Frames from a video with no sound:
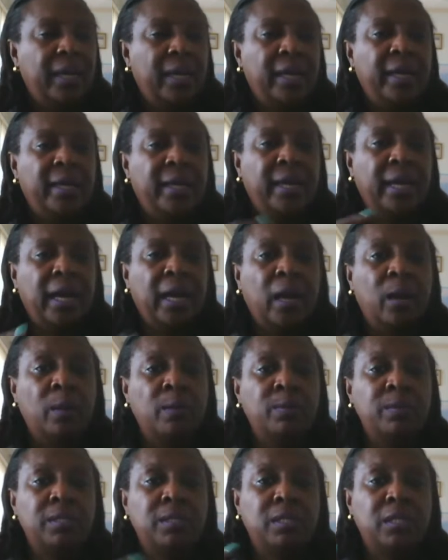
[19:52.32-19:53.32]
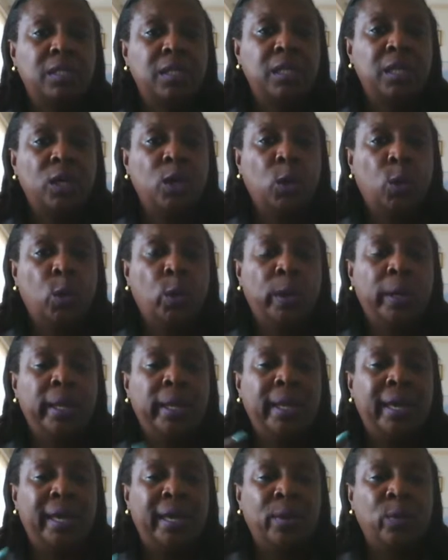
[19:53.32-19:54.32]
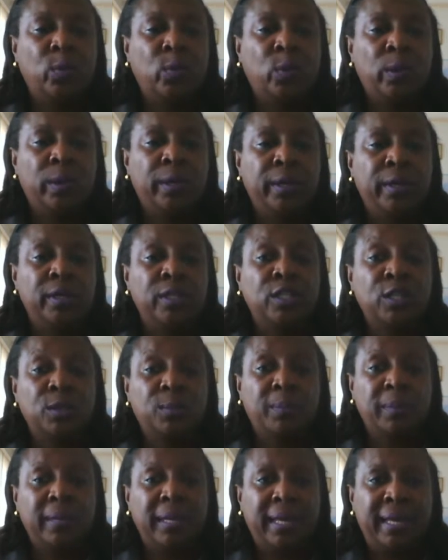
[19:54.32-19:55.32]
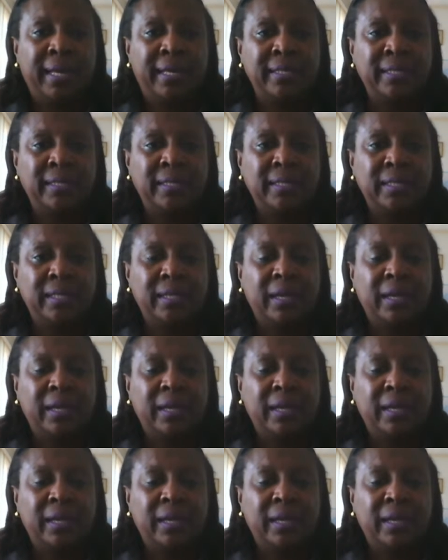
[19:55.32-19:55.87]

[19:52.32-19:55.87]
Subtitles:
it helps the oil and water to blend.